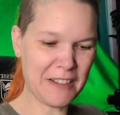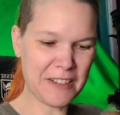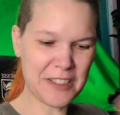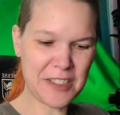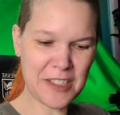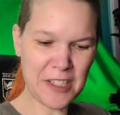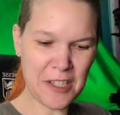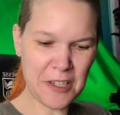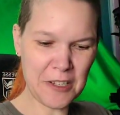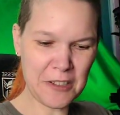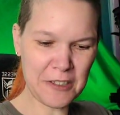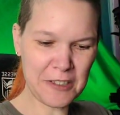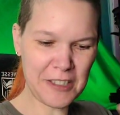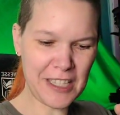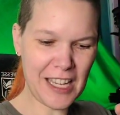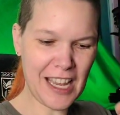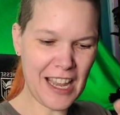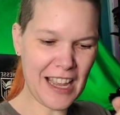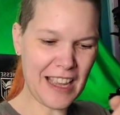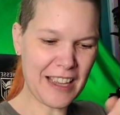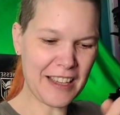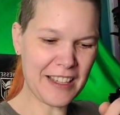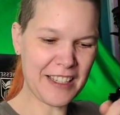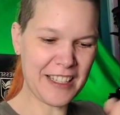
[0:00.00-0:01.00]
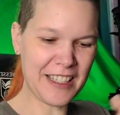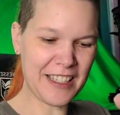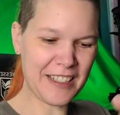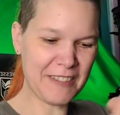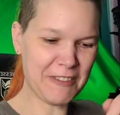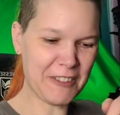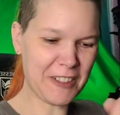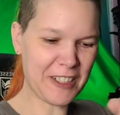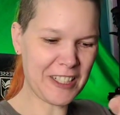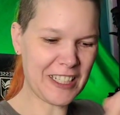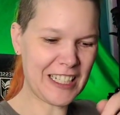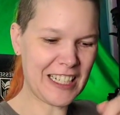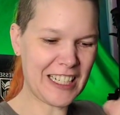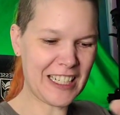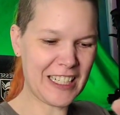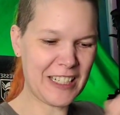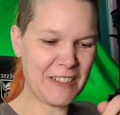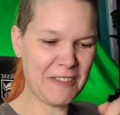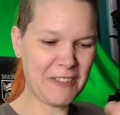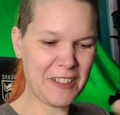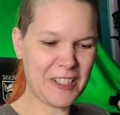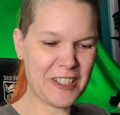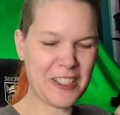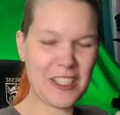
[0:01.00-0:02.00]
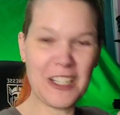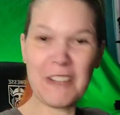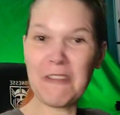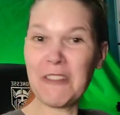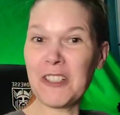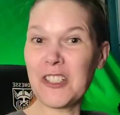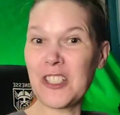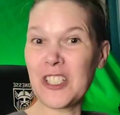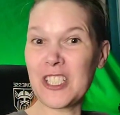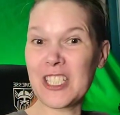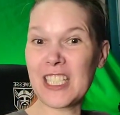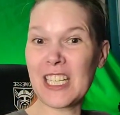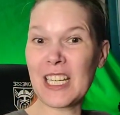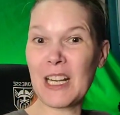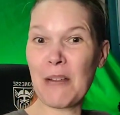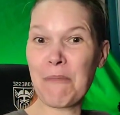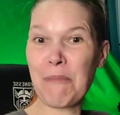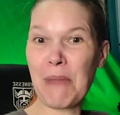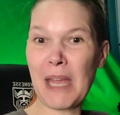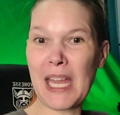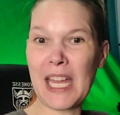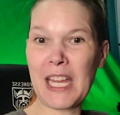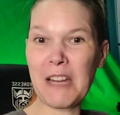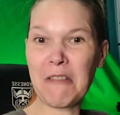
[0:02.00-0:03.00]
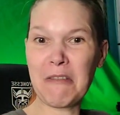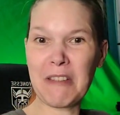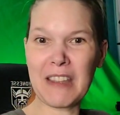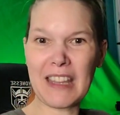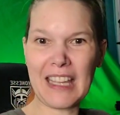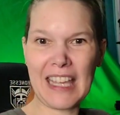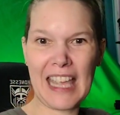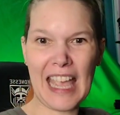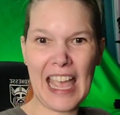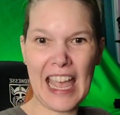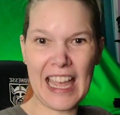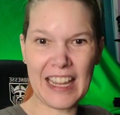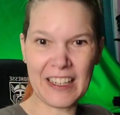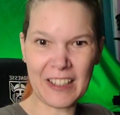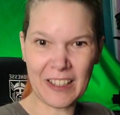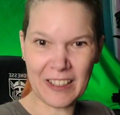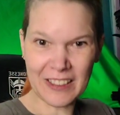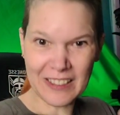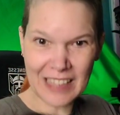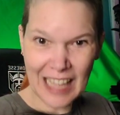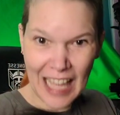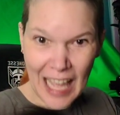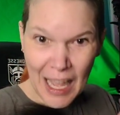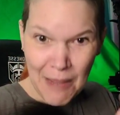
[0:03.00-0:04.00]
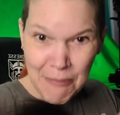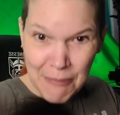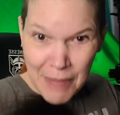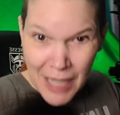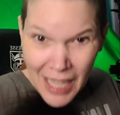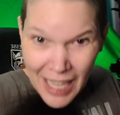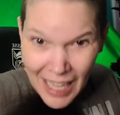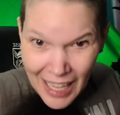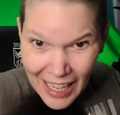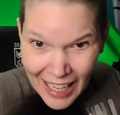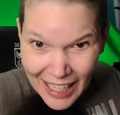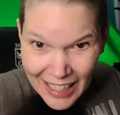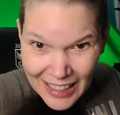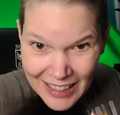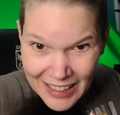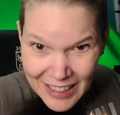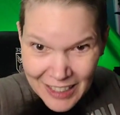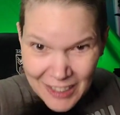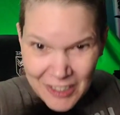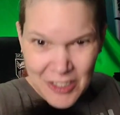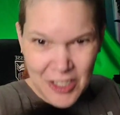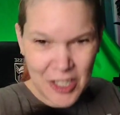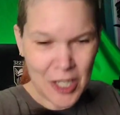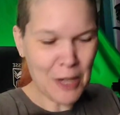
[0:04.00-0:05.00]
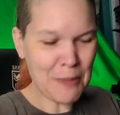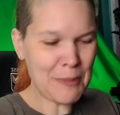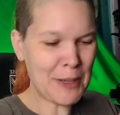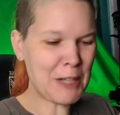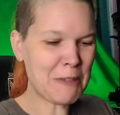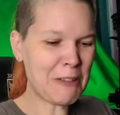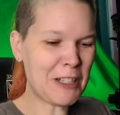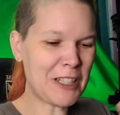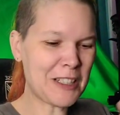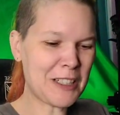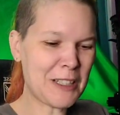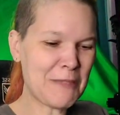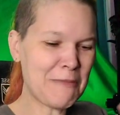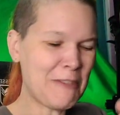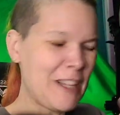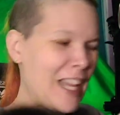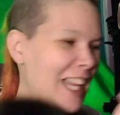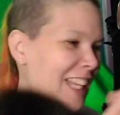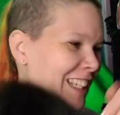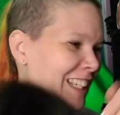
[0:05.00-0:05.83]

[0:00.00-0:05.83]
So, yeah, we're just gonna paint with a cat in our lap. Hello, Jeremy. Welcome.